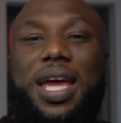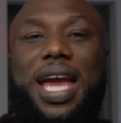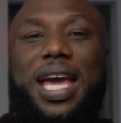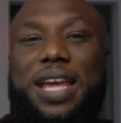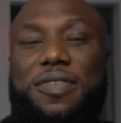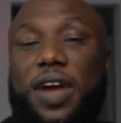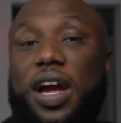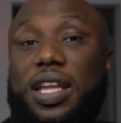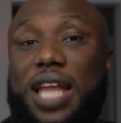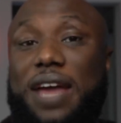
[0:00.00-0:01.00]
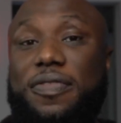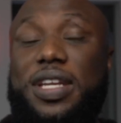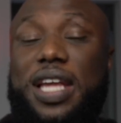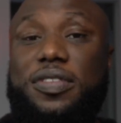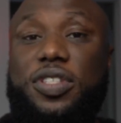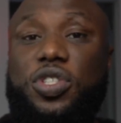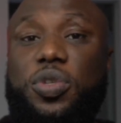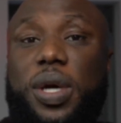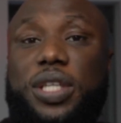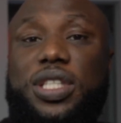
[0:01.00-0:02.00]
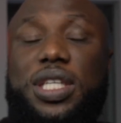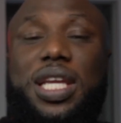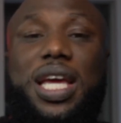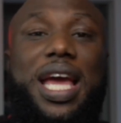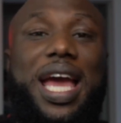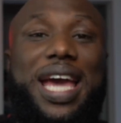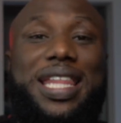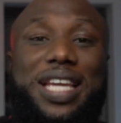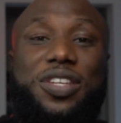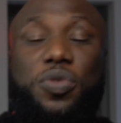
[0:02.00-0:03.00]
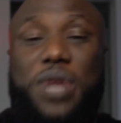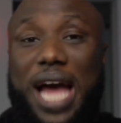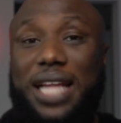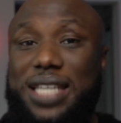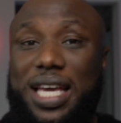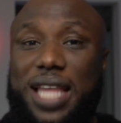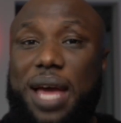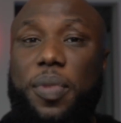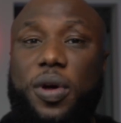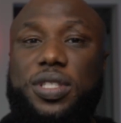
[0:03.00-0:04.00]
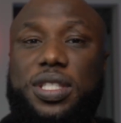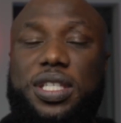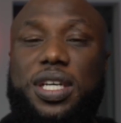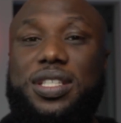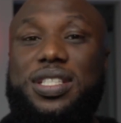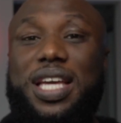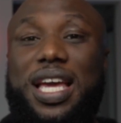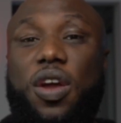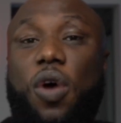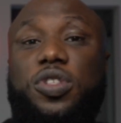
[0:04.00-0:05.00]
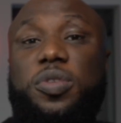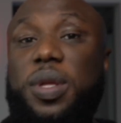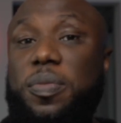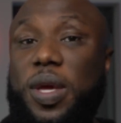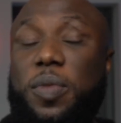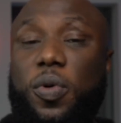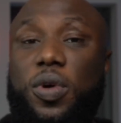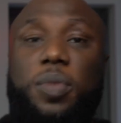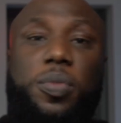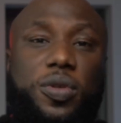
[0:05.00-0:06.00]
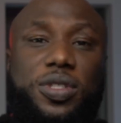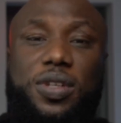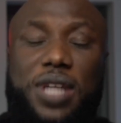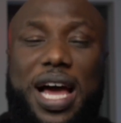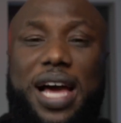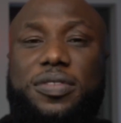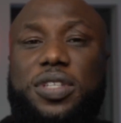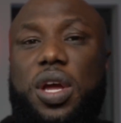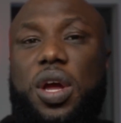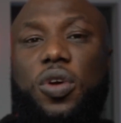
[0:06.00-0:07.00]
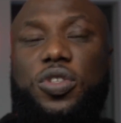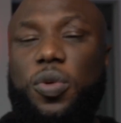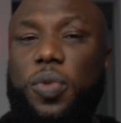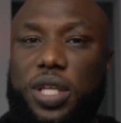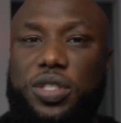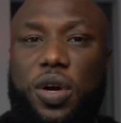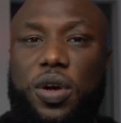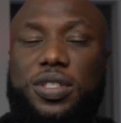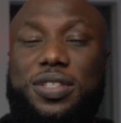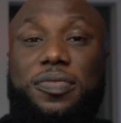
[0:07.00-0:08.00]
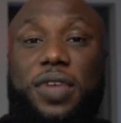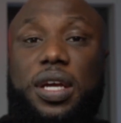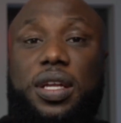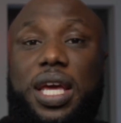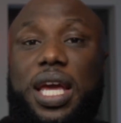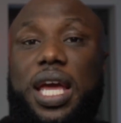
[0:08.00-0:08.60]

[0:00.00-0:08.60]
and a very life and death situation, and they do not take that person seriously, and ultimately people end up losing their lives or someone gets hurt severely.